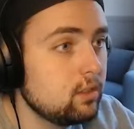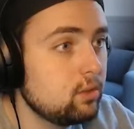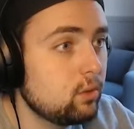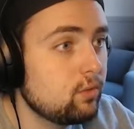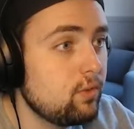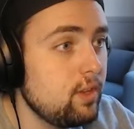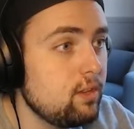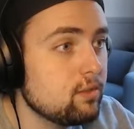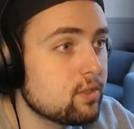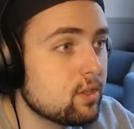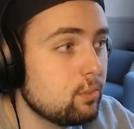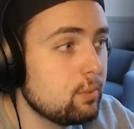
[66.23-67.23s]
Door
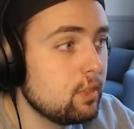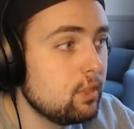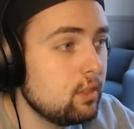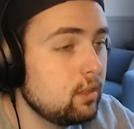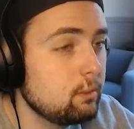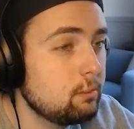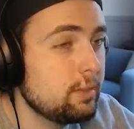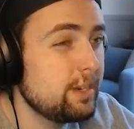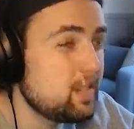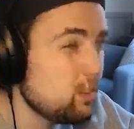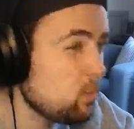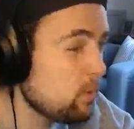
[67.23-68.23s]
feels open, but
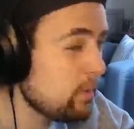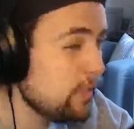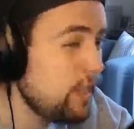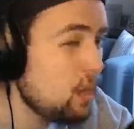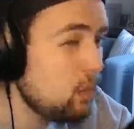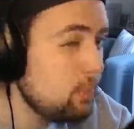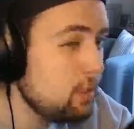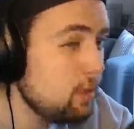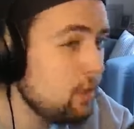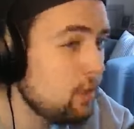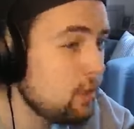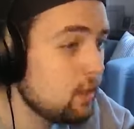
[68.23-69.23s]
is it really open?
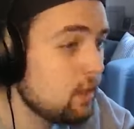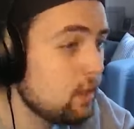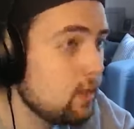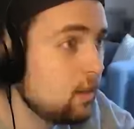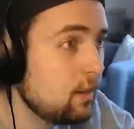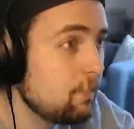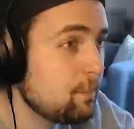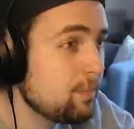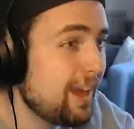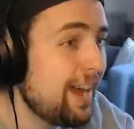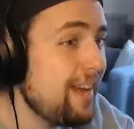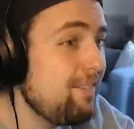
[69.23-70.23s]

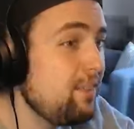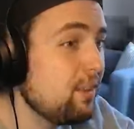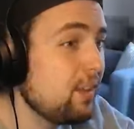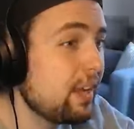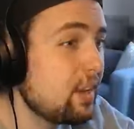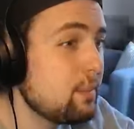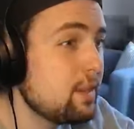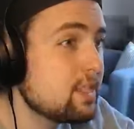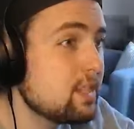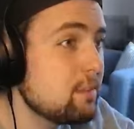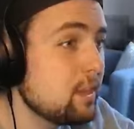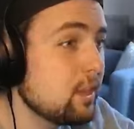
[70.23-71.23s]
I feel like I'm in a
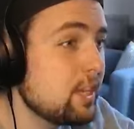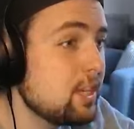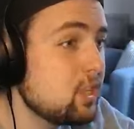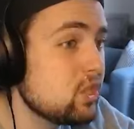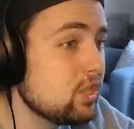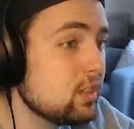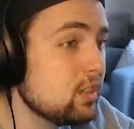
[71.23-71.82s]
simulation.